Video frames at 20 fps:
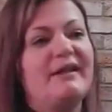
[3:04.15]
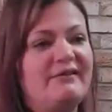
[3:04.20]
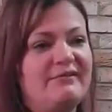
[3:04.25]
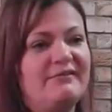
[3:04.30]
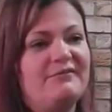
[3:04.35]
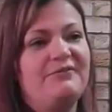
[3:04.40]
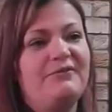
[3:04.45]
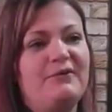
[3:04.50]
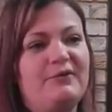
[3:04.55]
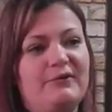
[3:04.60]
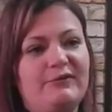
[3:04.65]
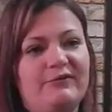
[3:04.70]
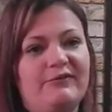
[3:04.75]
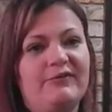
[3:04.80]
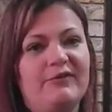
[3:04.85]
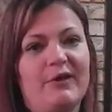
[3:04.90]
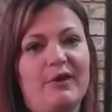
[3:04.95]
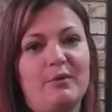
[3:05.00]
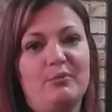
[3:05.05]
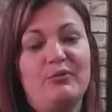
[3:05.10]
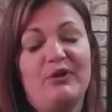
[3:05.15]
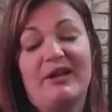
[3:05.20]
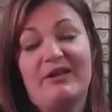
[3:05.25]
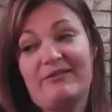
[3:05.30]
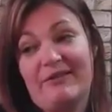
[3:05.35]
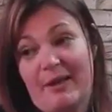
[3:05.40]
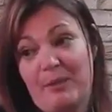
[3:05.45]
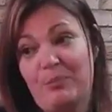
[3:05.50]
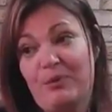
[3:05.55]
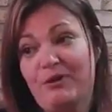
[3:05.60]
that's the first time
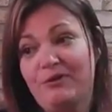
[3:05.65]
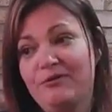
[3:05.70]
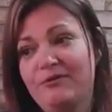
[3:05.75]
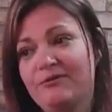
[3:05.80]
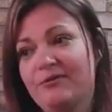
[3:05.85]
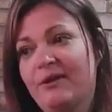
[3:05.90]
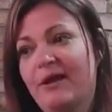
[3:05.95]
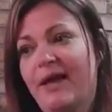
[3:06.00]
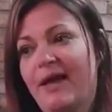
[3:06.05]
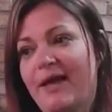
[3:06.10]
that's happened,